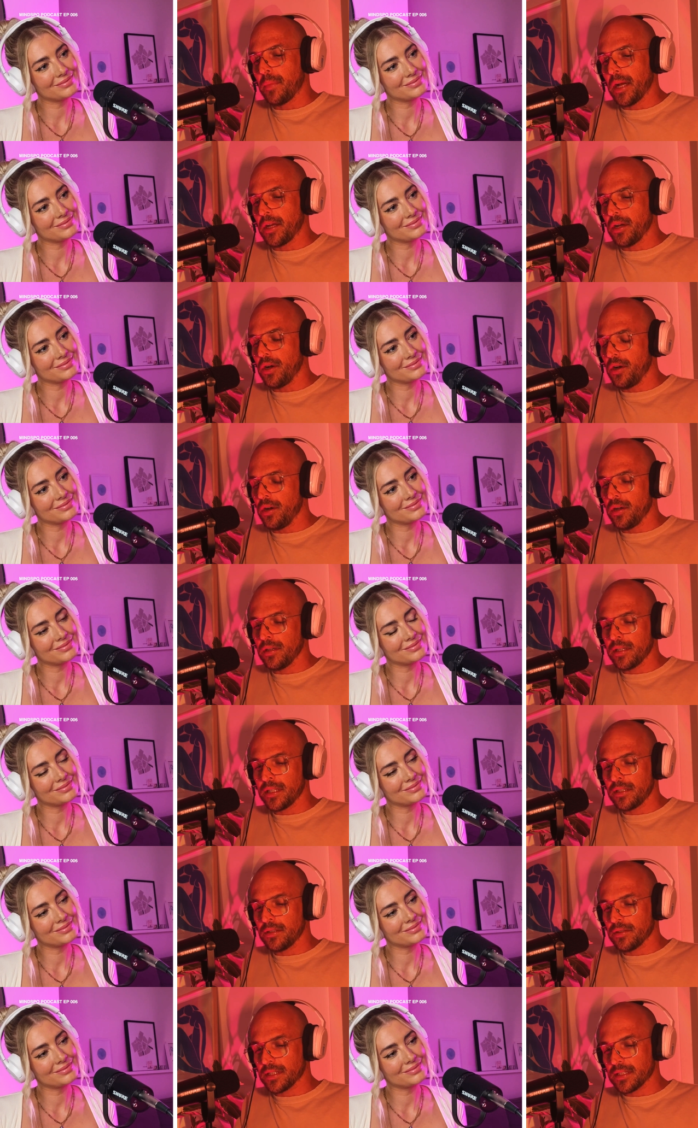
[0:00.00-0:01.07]
Speaker 1: by
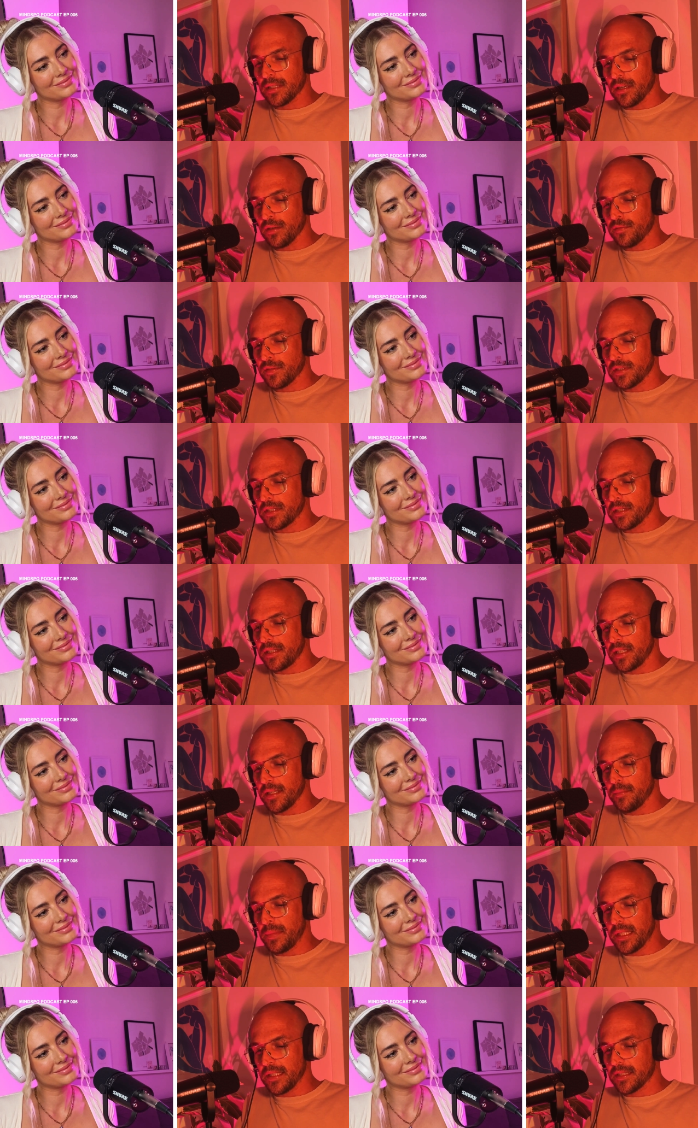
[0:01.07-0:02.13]
hurling yourself into the
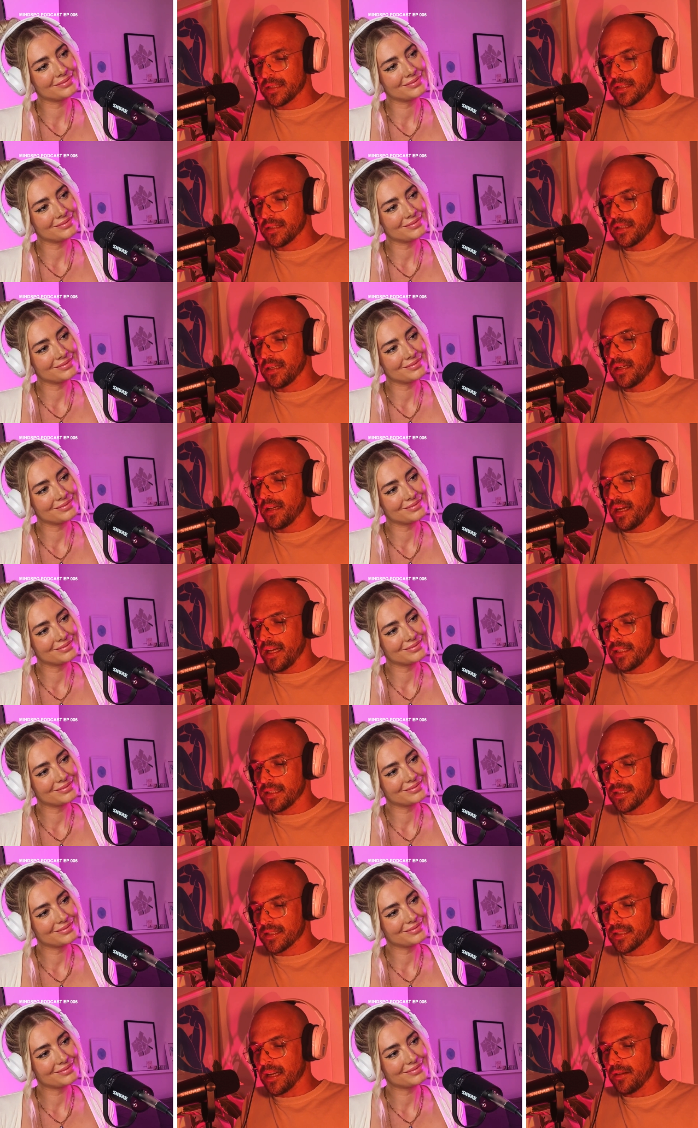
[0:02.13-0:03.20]
abyss and
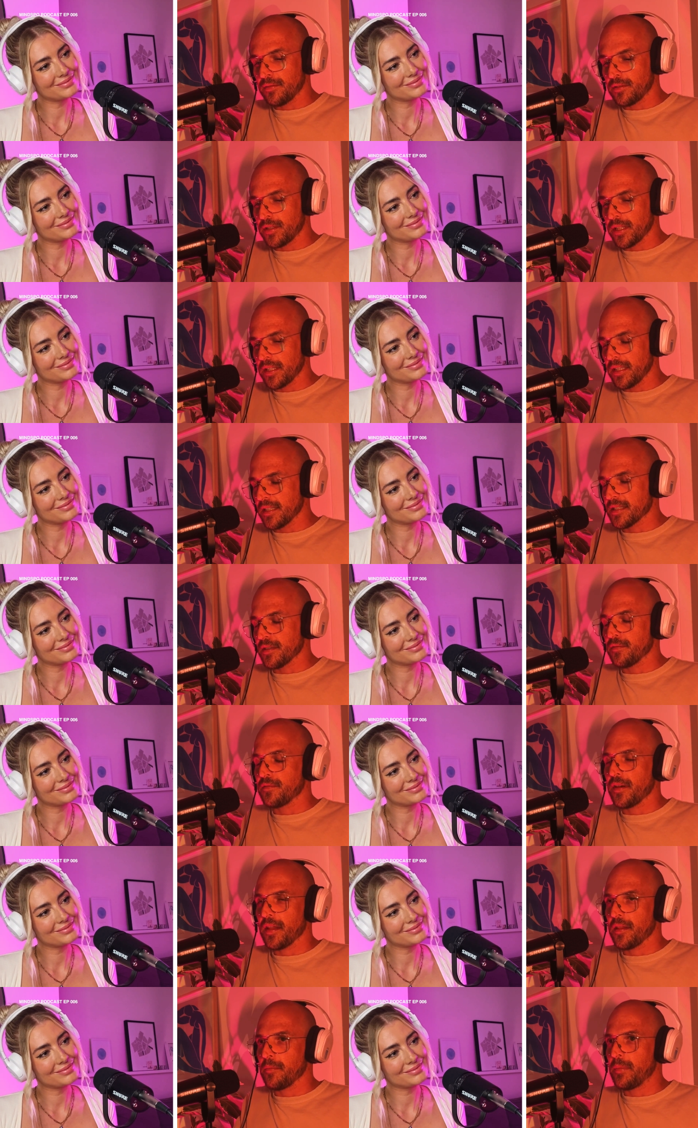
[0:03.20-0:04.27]
discovering it's a
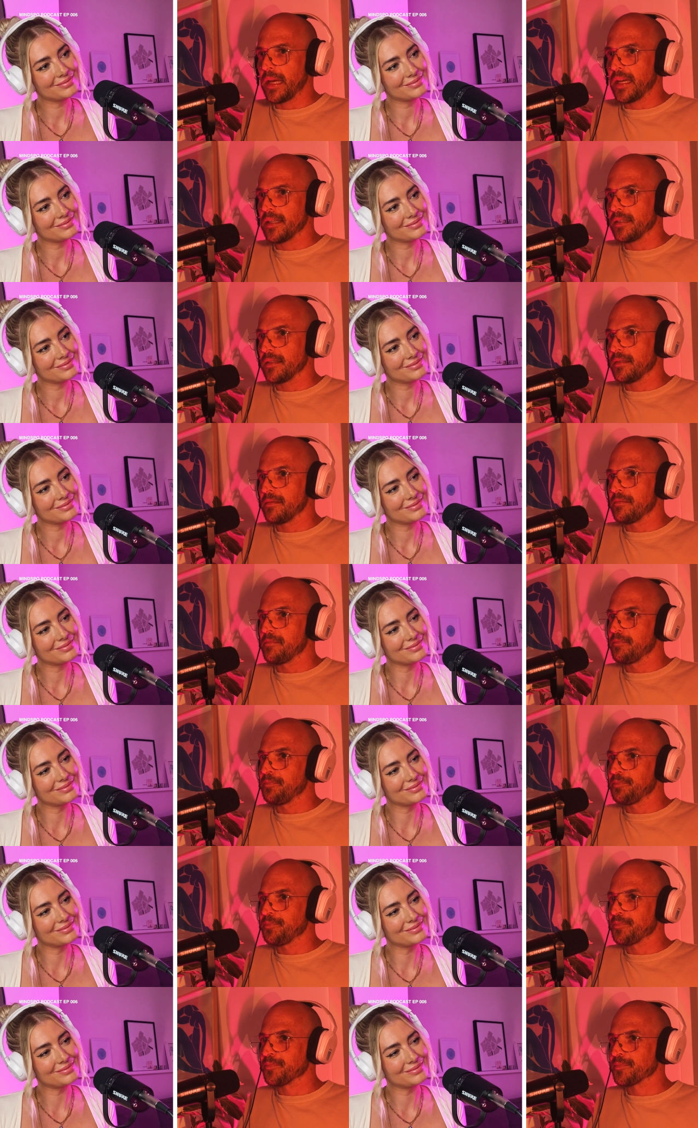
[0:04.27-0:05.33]
feather bed."
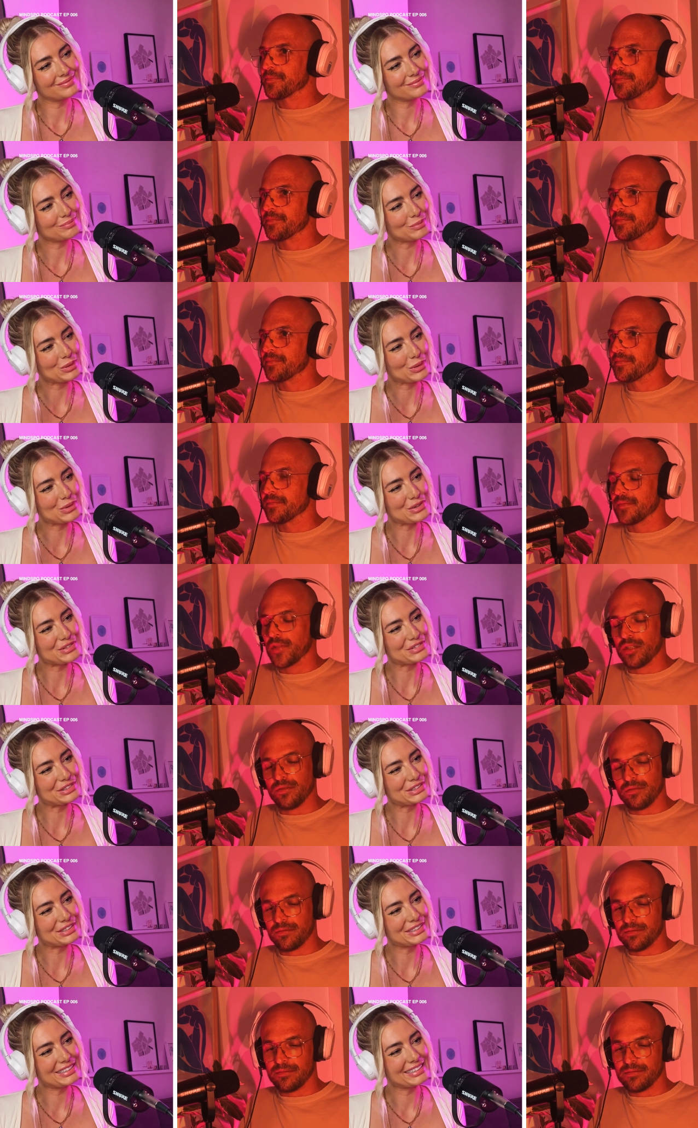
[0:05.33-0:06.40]
Speaker 2: Mm, beautiful.
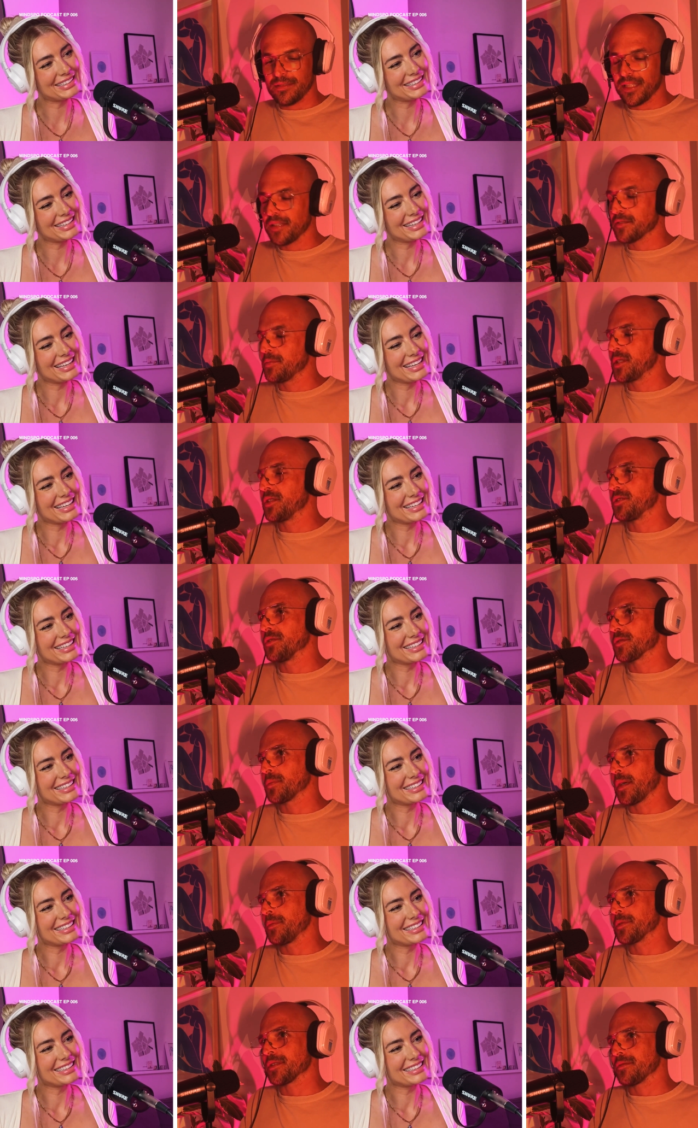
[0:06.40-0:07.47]
Speaker 1: Oof, gives me
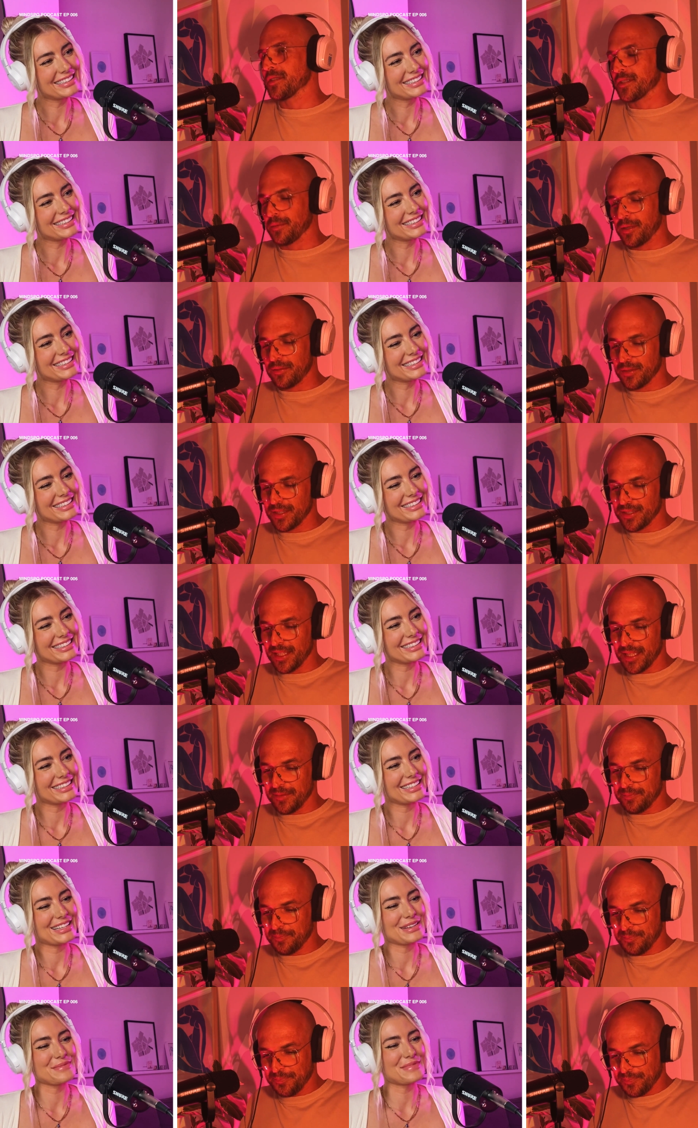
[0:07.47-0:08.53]
goosebumps every time I read that.
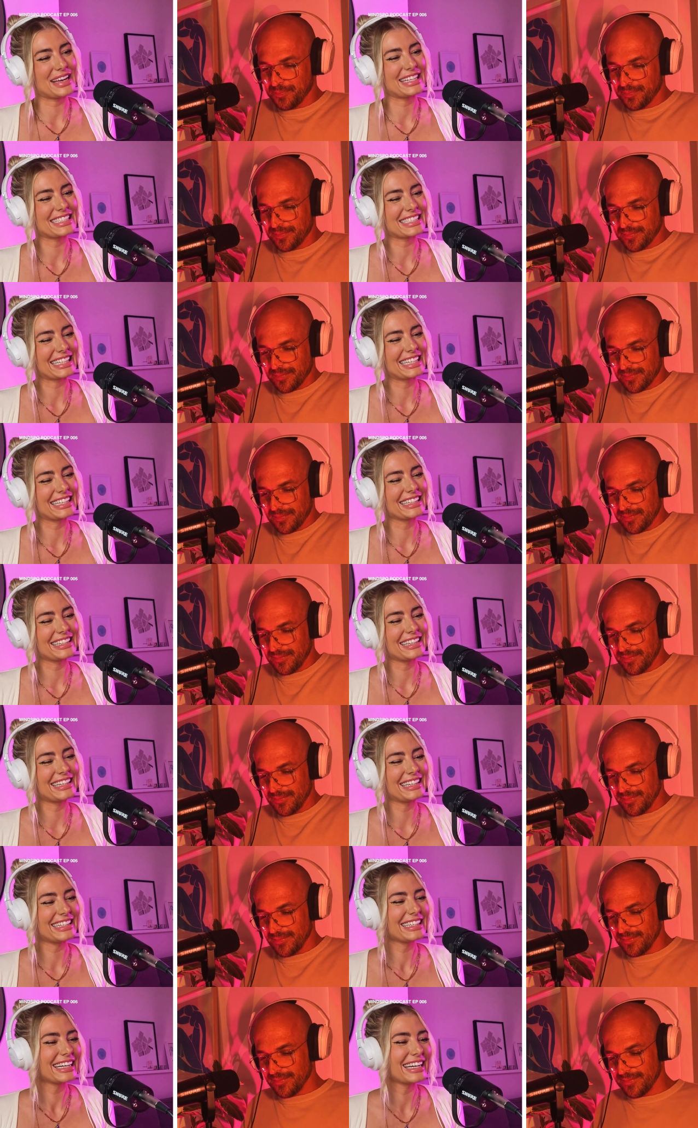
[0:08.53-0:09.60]
Speaker 2: Amazing.
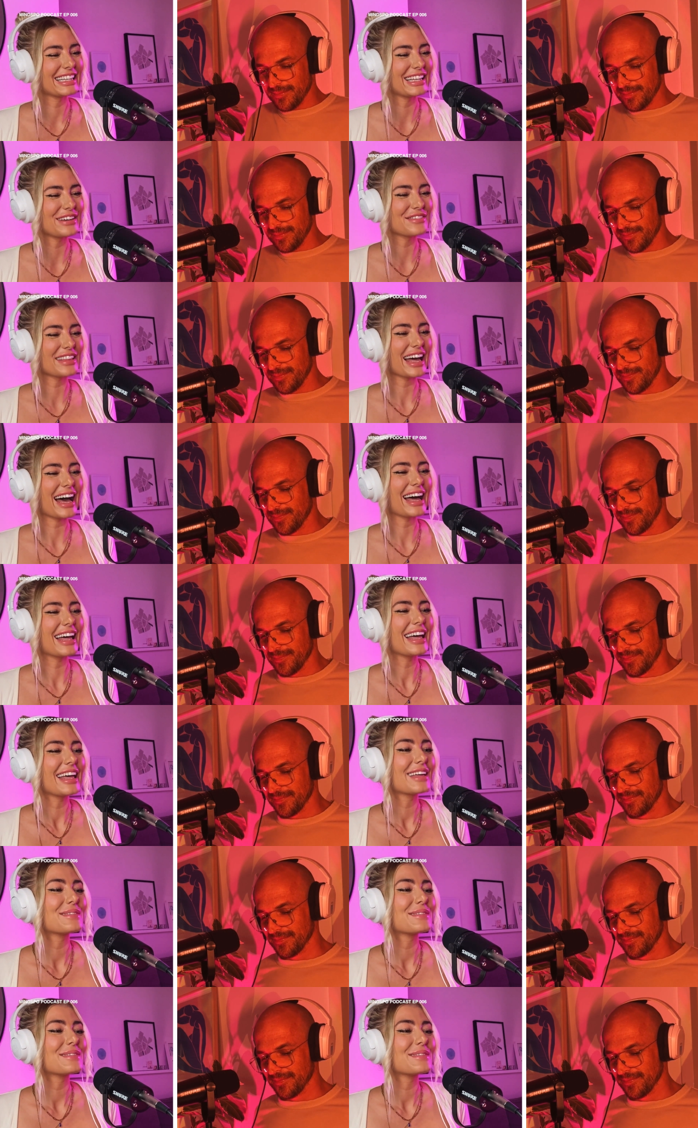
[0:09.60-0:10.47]
Oh, I love that.